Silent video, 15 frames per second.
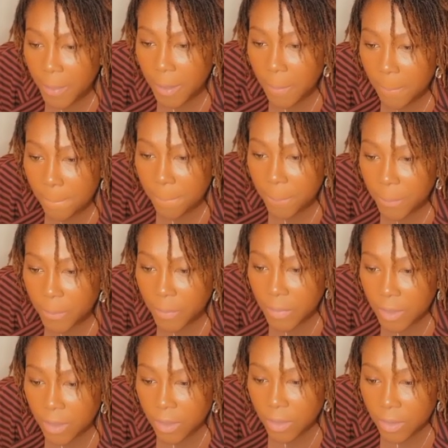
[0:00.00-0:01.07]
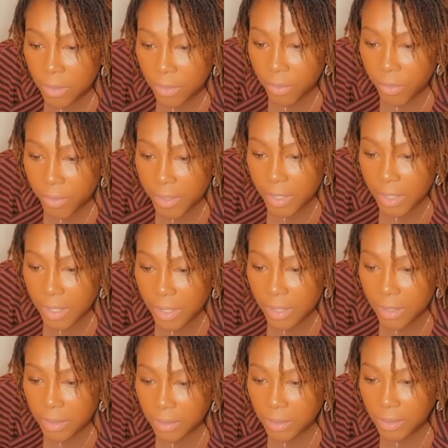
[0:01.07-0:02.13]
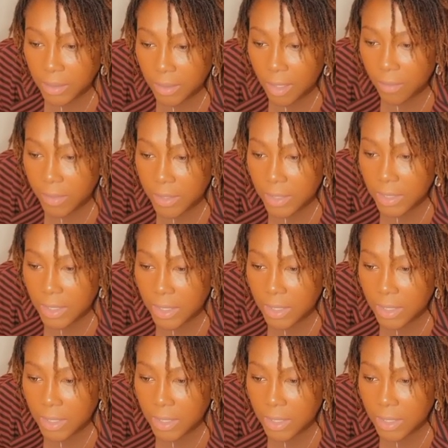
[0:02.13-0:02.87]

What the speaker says: them. 3, 17.